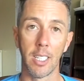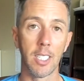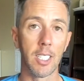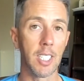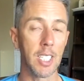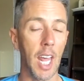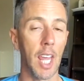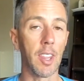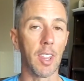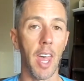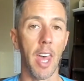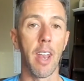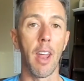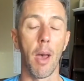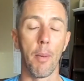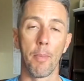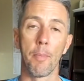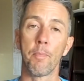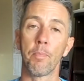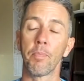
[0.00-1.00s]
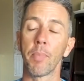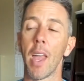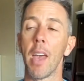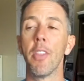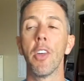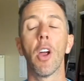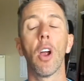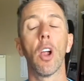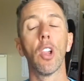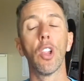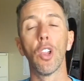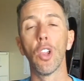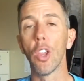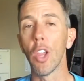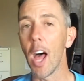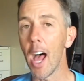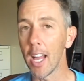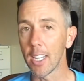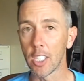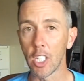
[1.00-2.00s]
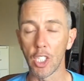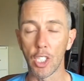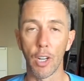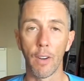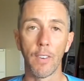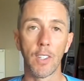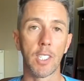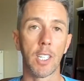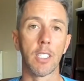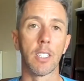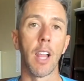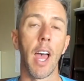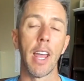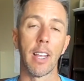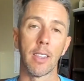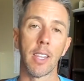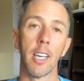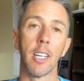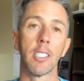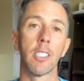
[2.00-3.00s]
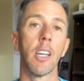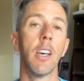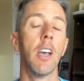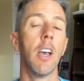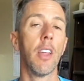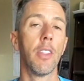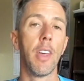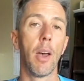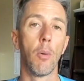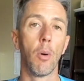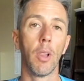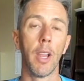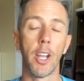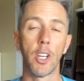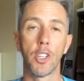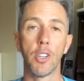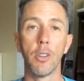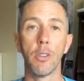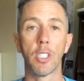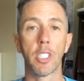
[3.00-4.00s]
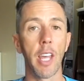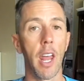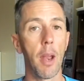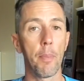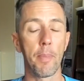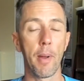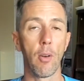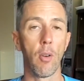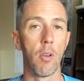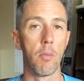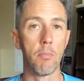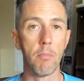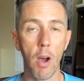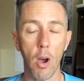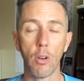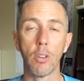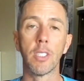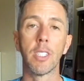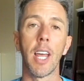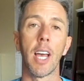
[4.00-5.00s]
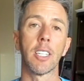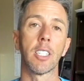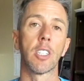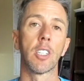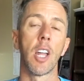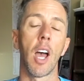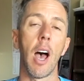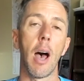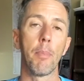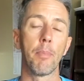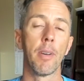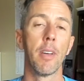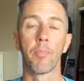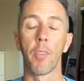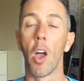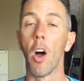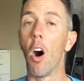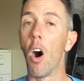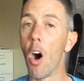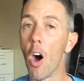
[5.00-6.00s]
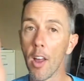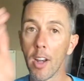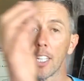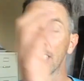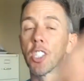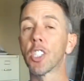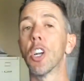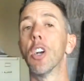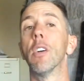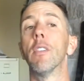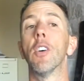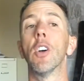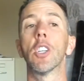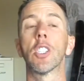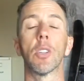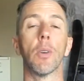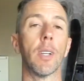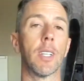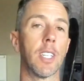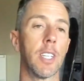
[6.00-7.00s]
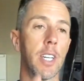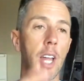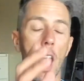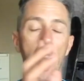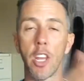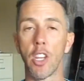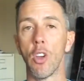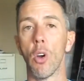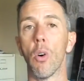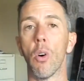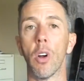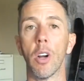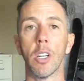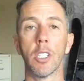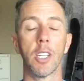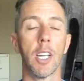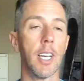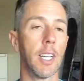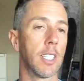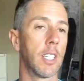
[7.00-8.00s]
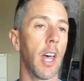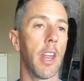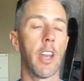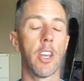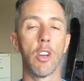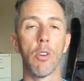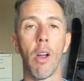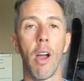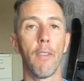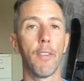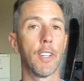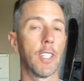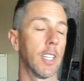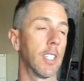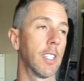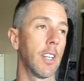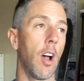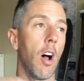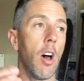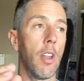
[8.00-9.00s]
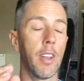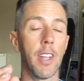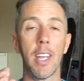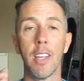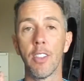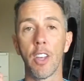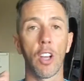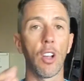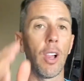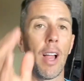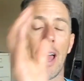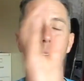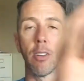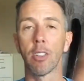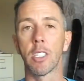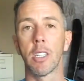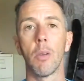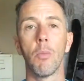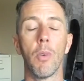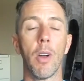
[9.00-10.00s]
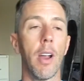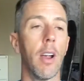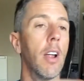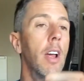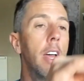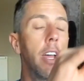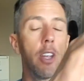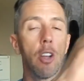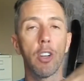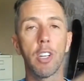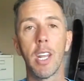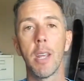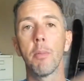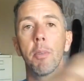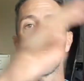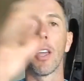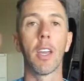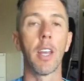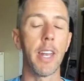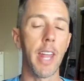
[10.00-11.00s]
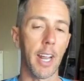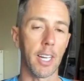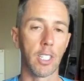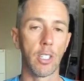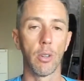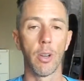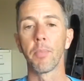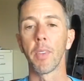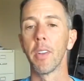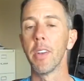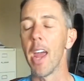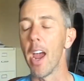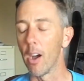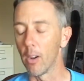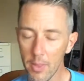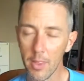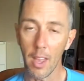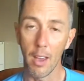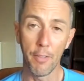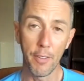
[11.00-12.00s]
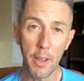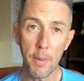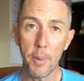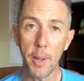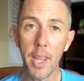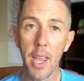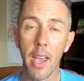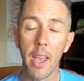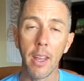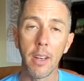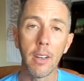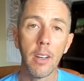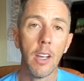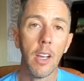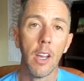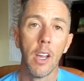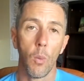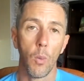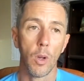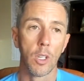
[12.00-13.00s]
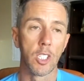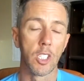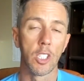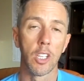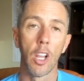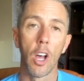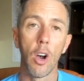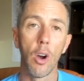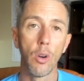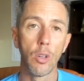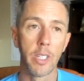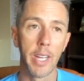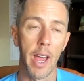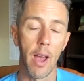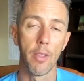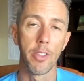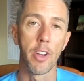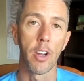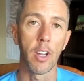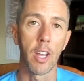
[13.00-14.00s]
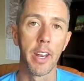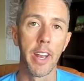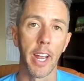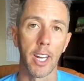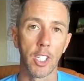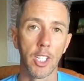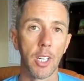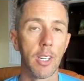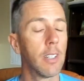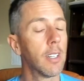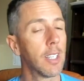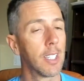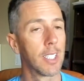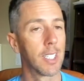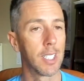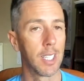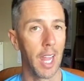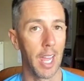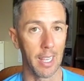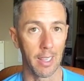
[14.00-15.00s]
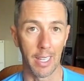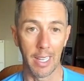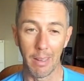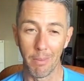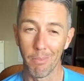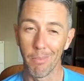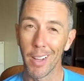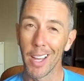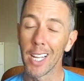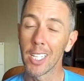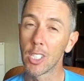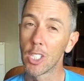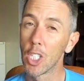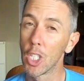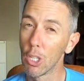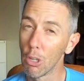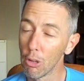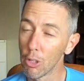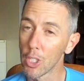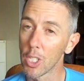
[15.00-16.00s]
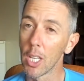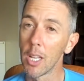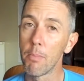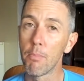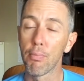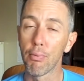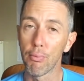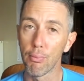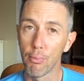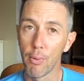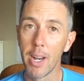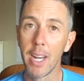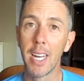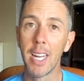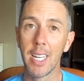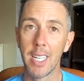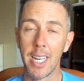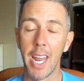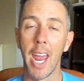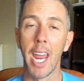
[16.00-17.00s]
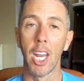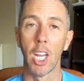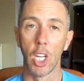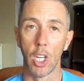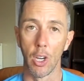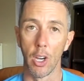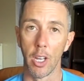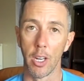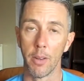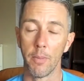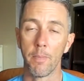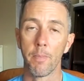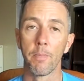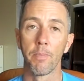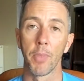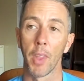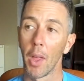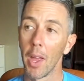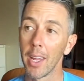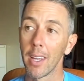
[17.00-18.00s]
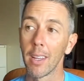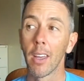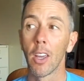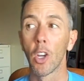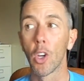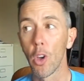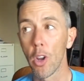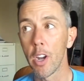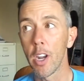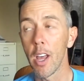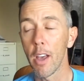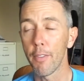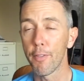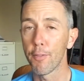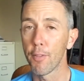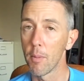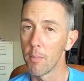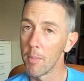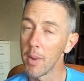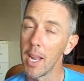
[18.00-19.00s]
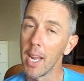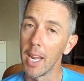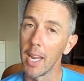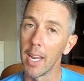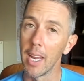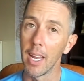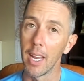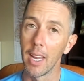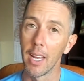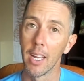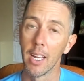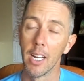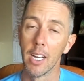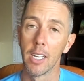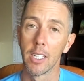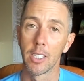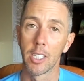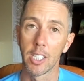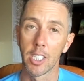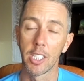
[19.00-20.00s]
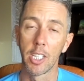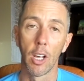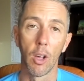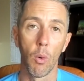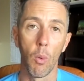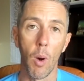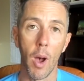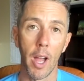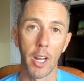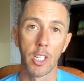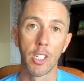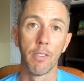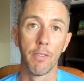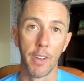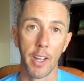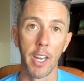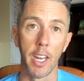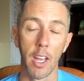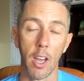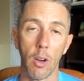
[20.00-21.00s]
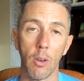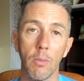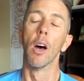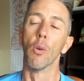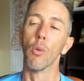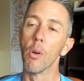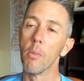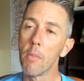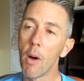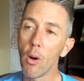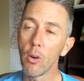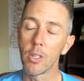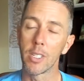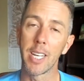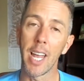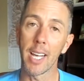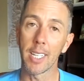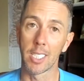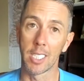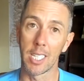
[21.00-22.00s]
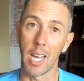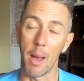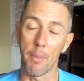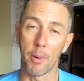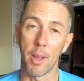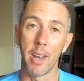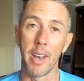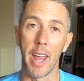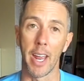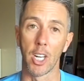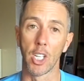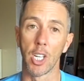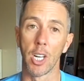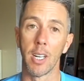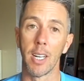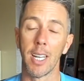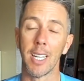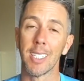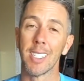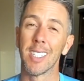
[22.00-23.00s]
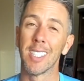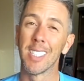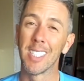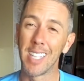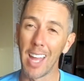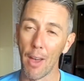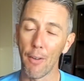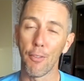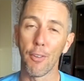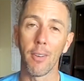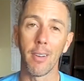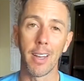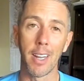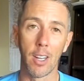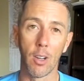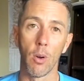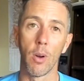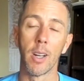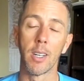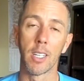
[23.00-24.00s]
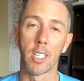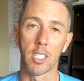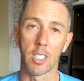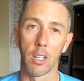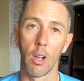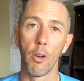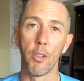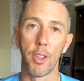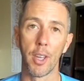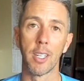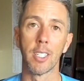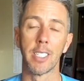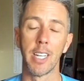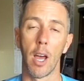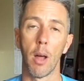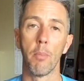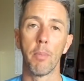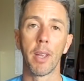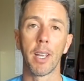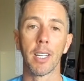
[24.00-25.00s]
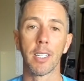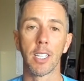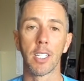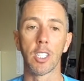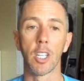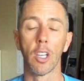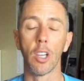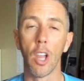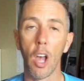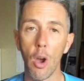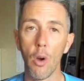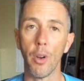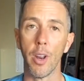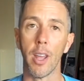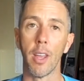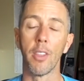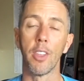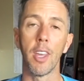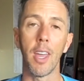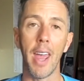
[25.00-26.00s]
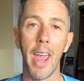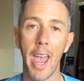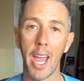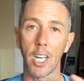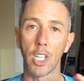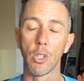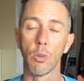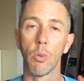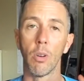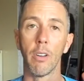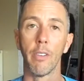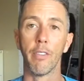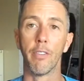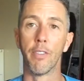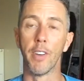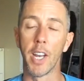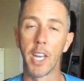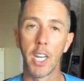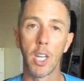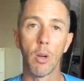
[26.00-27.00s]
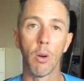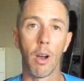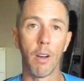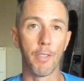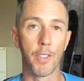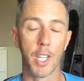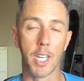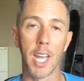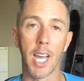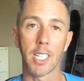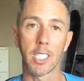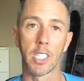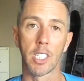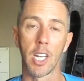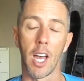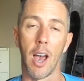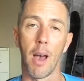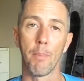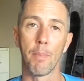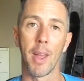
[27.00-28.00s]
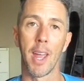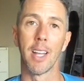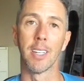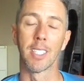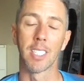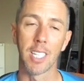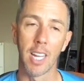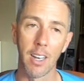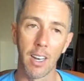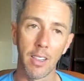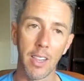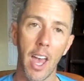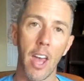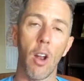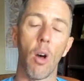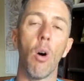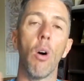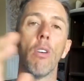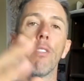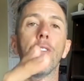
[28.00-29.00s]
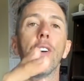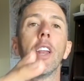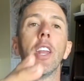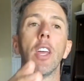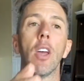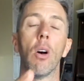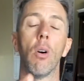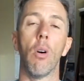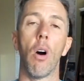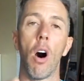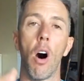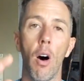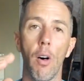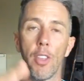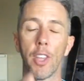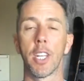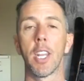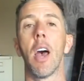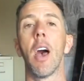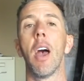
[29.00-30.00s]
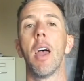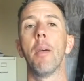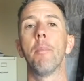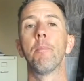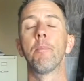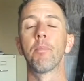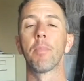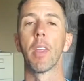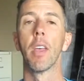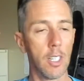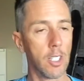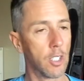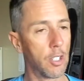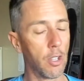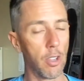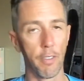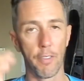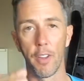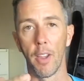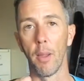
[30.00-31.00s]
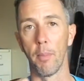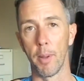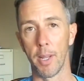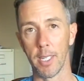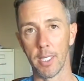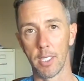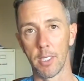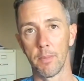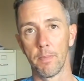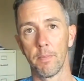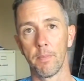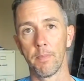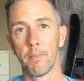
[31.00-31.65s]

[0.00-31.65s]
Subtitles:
set that up. And there are lots of services like this that will let you set up a remote desktop on a server, so it's not yours, it's not in your office, it's in the cloud somewhere. Your team can connect to it. Now, a VPN will slow down their connection slightly. It's usually pretty dang good. Like, good enough for me to still watch video. A remote desktop connection is definitely going to slow things down because it's loading the actual video of the desktop and sending that whole video all the time to the Philippines.